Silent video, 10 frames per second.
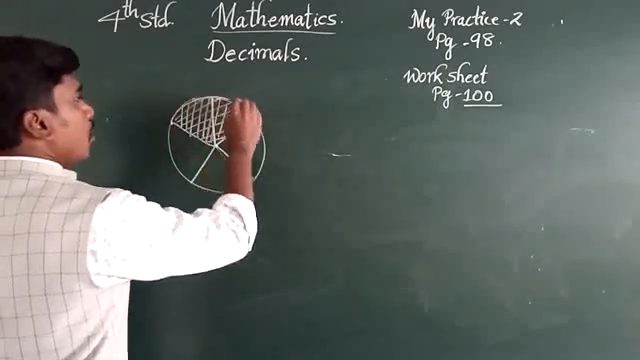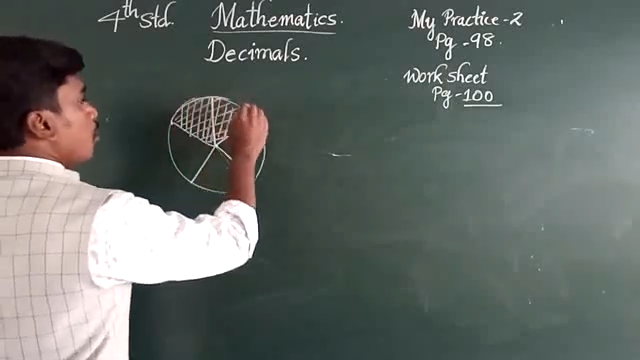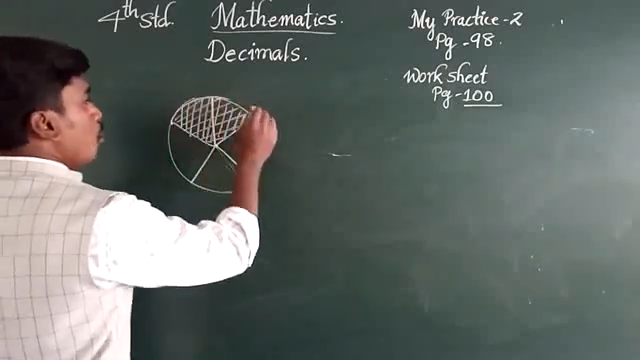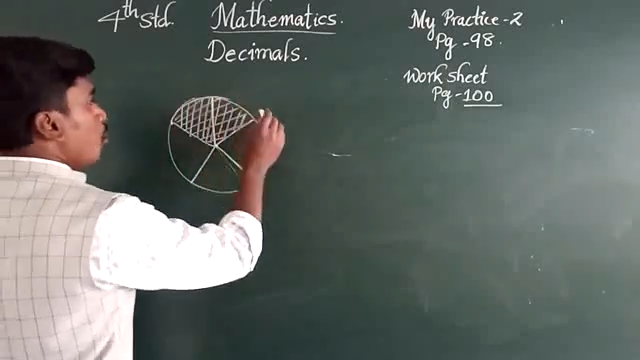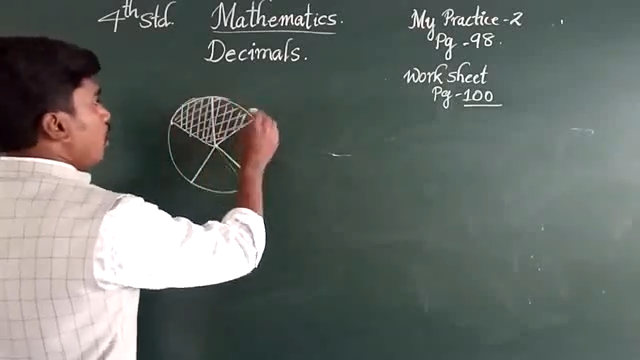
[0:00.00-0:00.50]

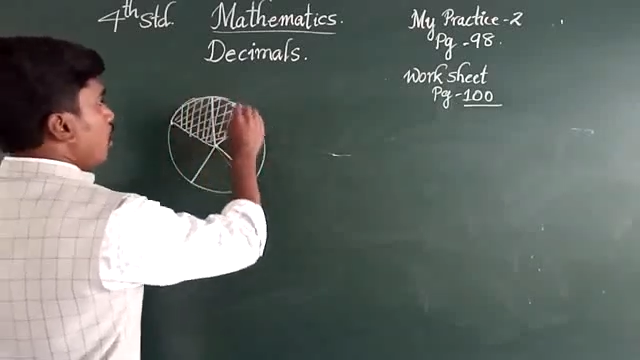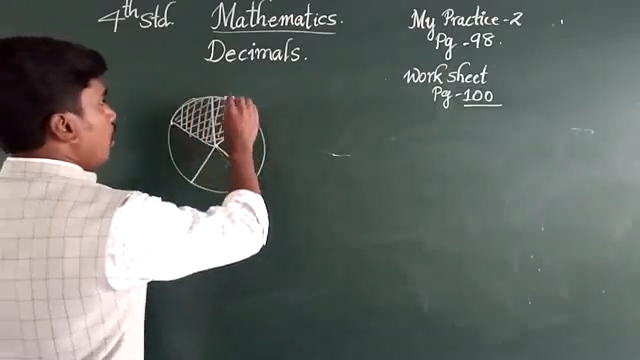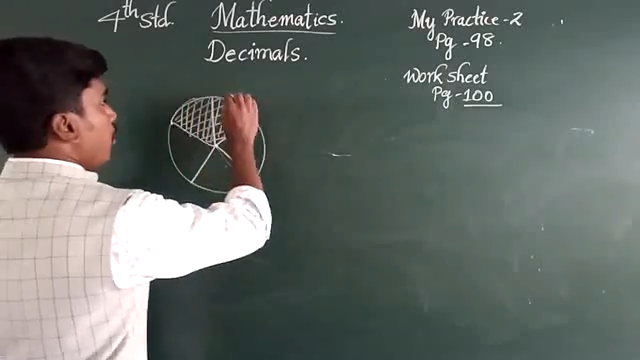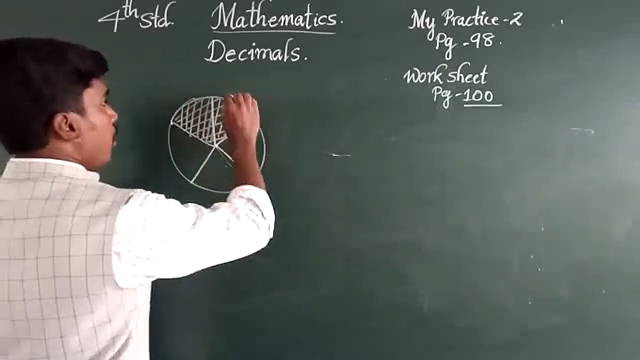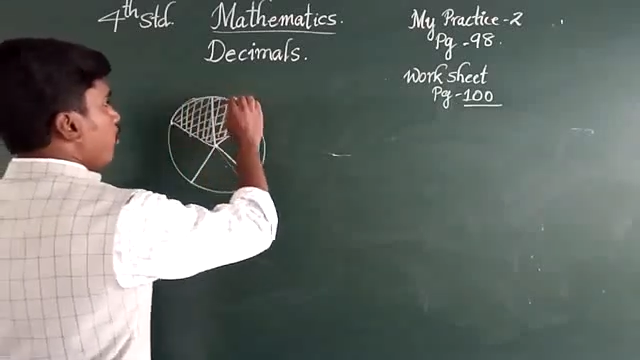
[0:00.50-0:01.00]
Total
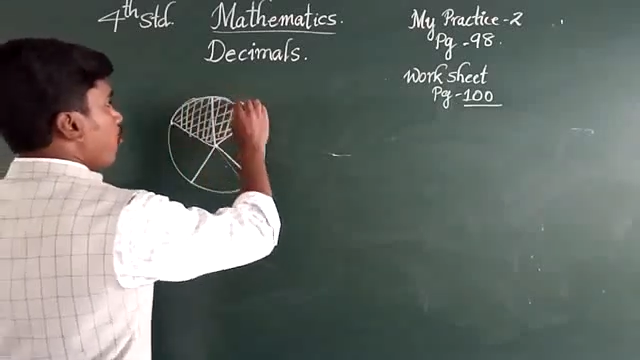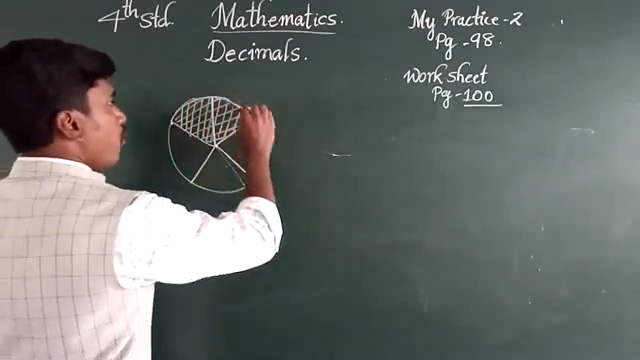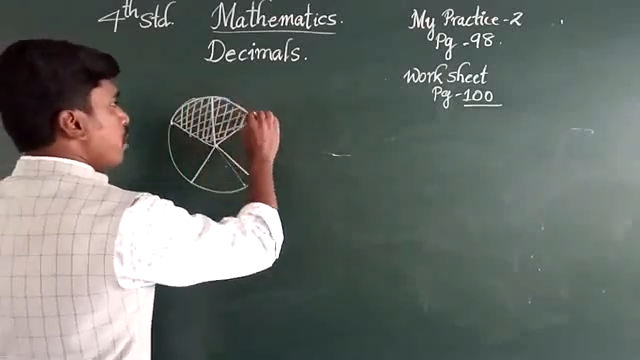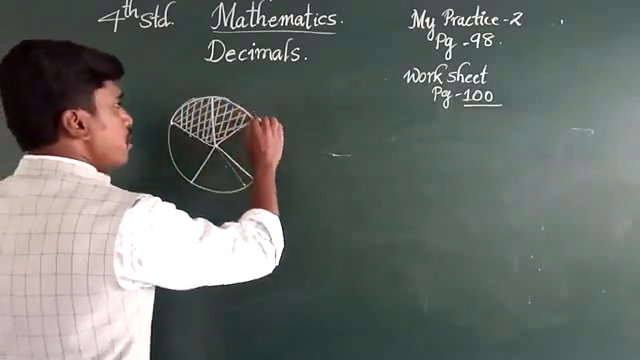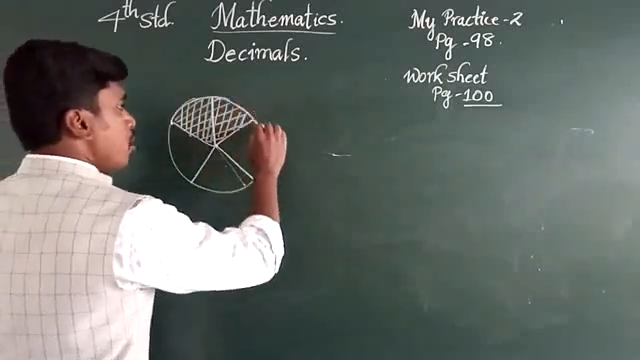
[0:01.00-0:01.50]
number of
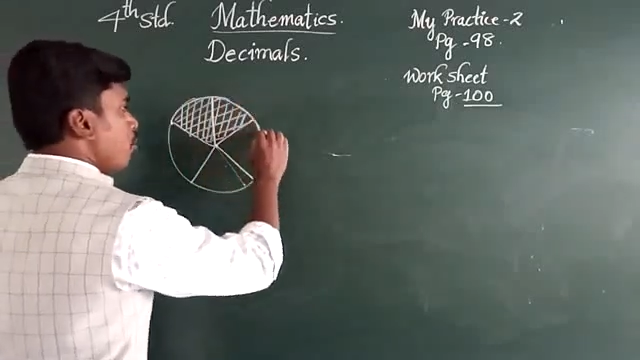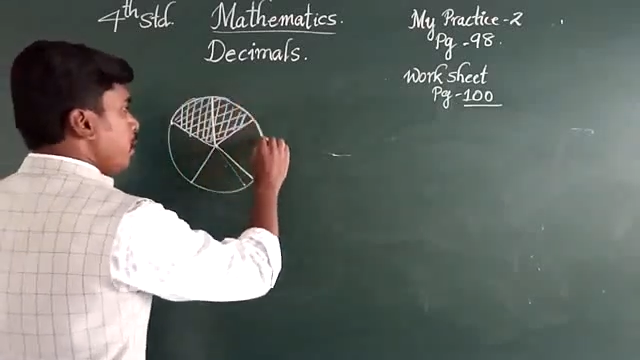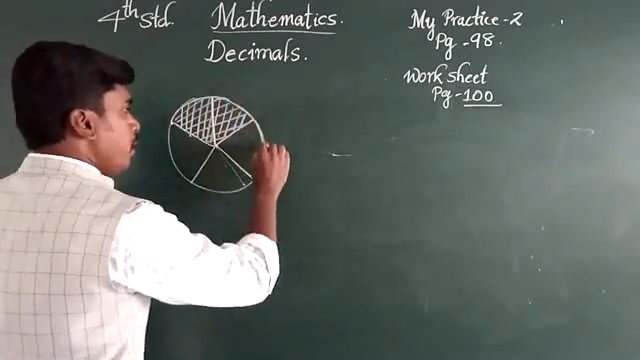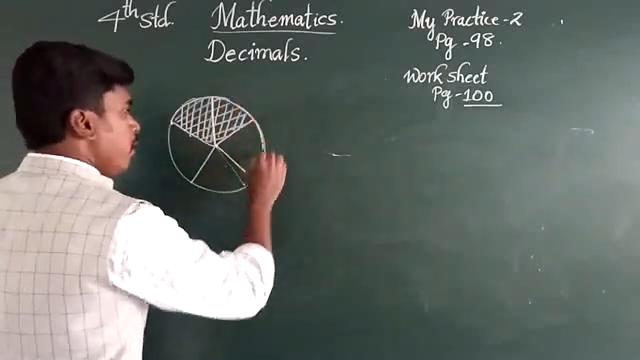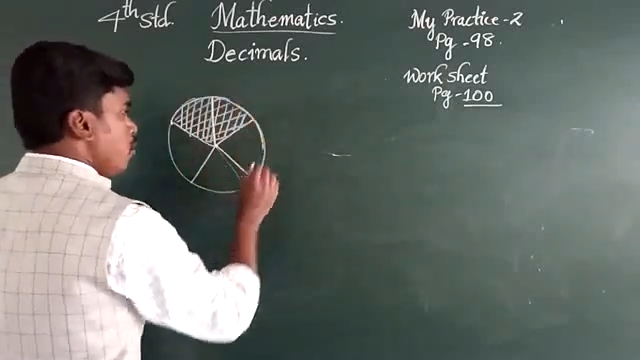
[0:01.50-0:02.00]
parts, how
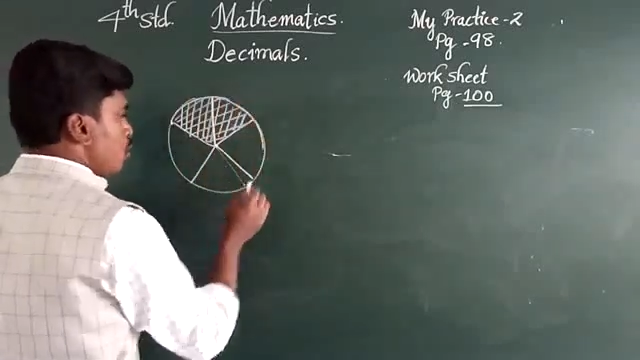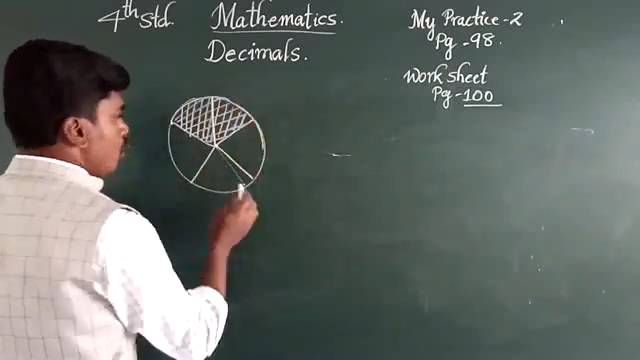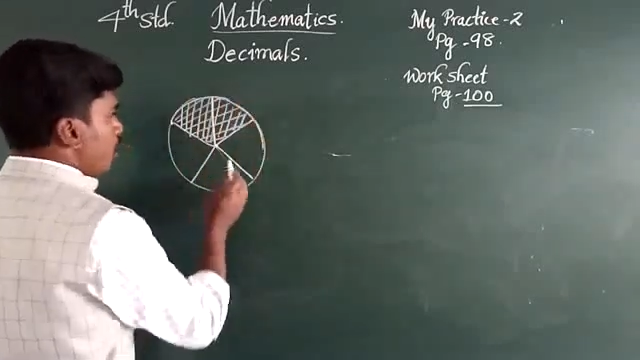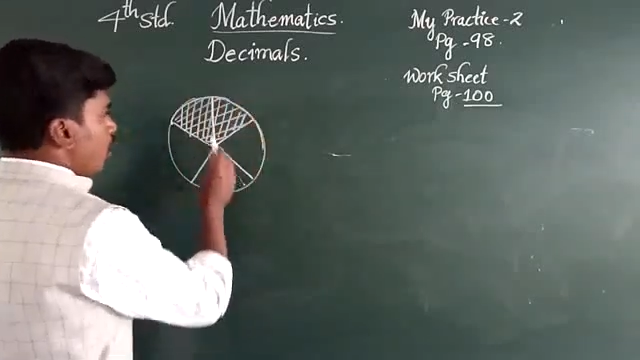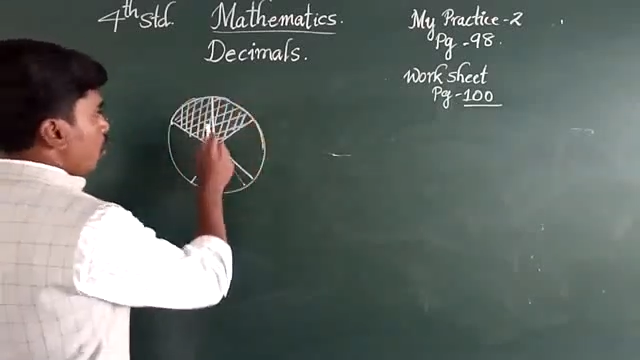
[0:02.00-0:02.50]
many dear
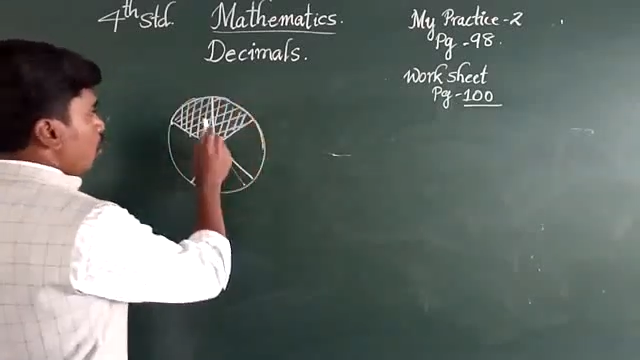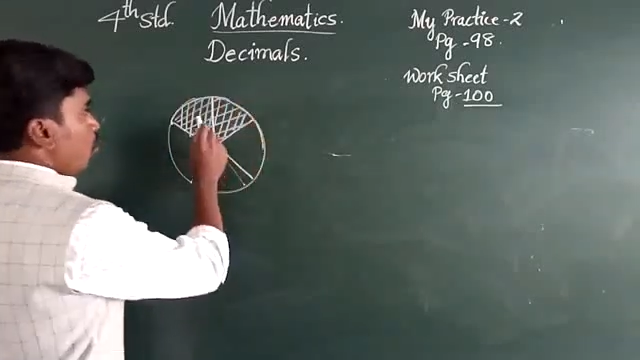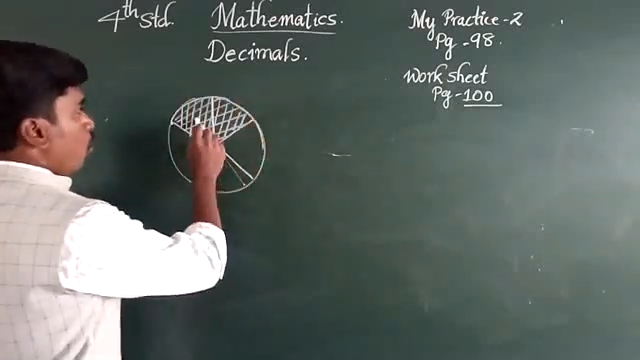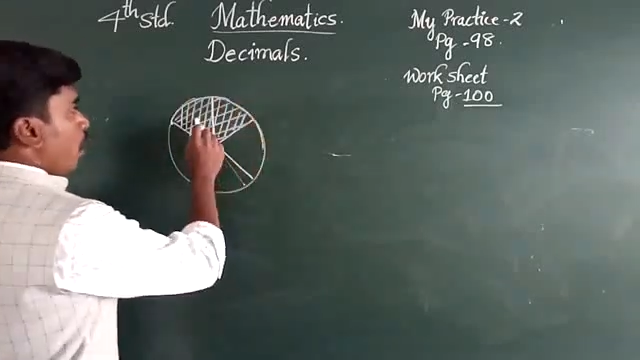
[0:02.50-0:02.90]
children?